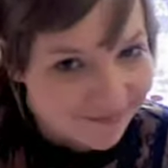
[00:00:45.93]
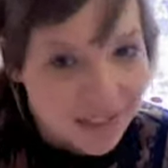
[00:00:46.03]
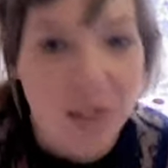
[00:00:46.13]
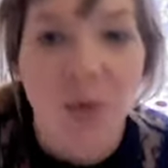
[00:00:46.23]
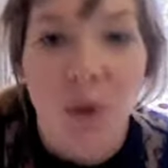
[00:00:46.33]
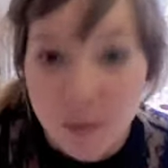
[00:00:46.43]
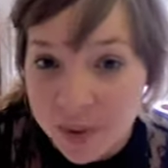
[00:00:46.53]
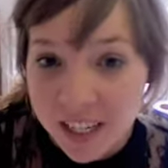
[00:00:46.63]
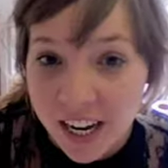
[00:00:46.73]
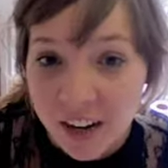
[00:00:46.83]
sweet
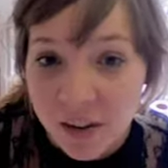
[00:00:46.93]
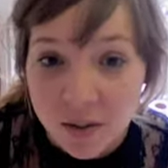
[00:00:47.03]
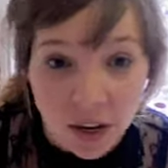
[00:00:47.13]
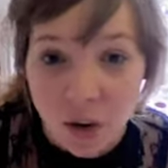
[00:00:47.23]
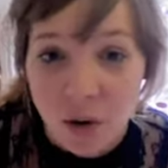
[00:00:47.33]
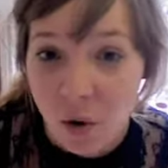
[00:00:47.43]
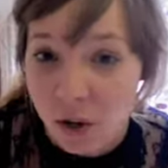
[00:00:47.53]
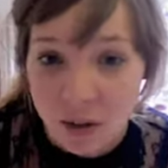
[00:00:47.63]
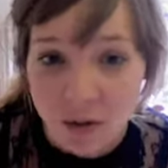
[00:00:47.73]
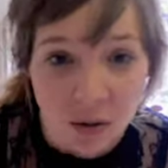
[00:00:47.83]
potatoes and
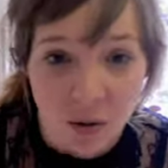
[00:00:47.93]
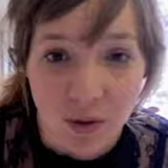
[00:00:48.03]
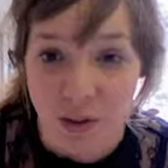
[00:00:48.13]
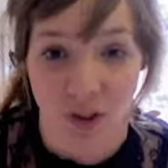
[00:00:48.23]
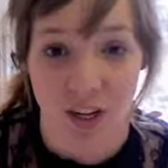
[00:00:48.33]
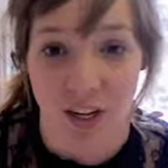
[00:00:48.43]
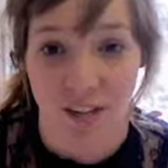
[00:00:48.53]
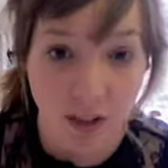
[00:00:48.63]
gorgonzola cheese.